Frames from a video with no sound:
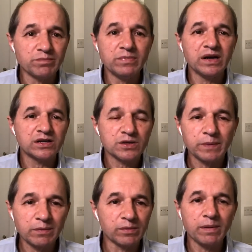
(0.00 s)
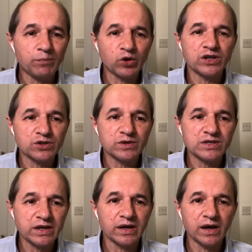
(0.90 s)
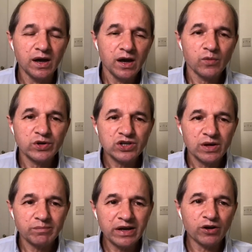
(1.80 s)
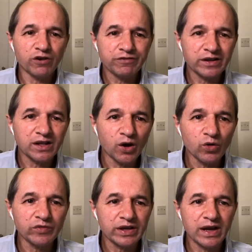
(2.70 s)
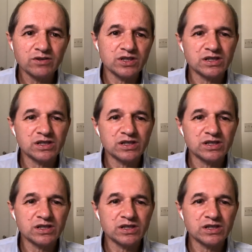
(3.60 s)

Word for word: millions of people have been put into a tier which may not affect the whole of the county.